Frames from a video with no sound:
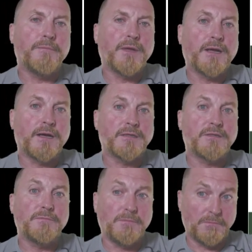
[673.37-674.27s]

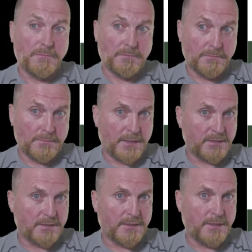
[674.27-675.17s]
Because
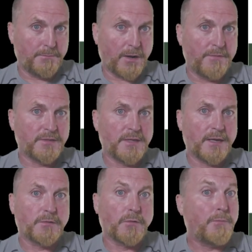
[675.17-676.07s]
this is the private
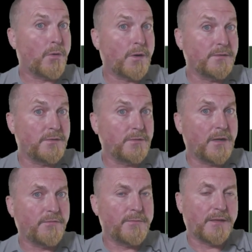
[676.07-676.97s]
sector reporting to
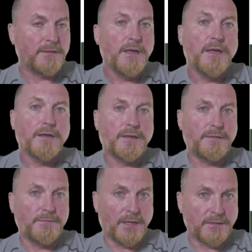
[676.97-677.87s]
government.
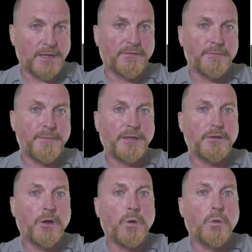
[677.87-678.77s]
Does government
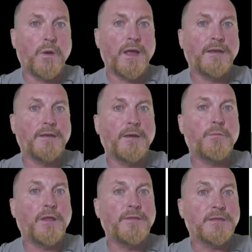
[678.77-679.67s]
know
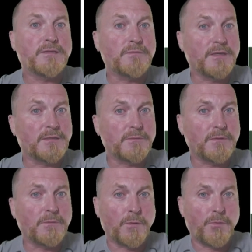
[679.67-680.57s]
when this
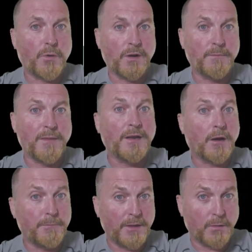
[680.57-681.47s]
reporting may
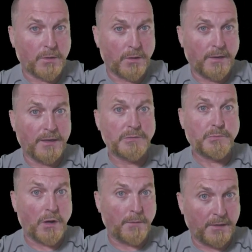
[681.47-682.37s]
not be occurring as
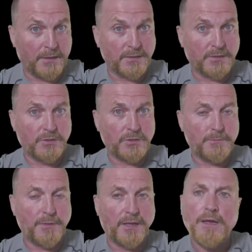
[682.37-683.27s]
properly as it
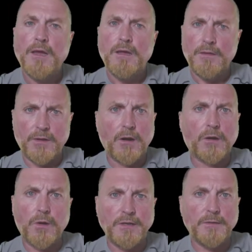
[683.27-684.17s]
should be? There are
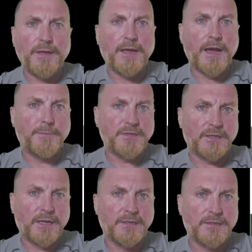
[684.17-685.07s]
going to be gaps
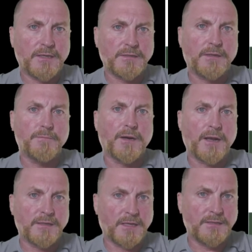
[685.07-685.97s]
in any system, but
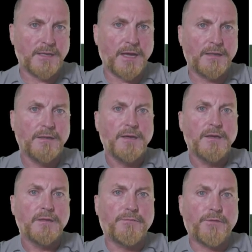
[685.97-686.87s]
as I said,
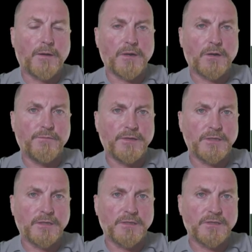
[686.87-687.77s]
the
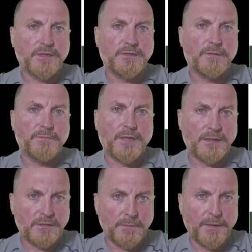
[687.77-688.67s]
pharmacovigilance system
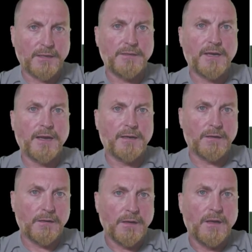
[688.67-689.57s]
tends to be a
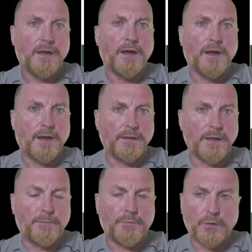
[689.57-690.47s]
tighter
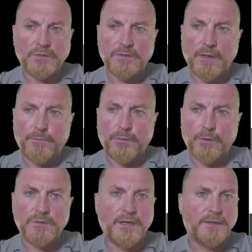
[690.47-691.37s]

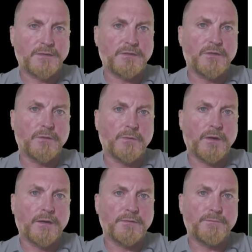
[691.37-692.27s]
process
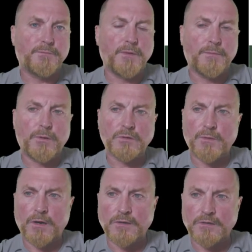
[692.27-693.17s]
to
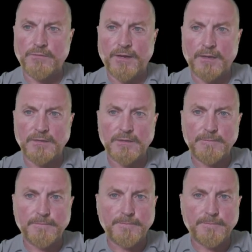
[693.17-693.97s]
post-market surveillance.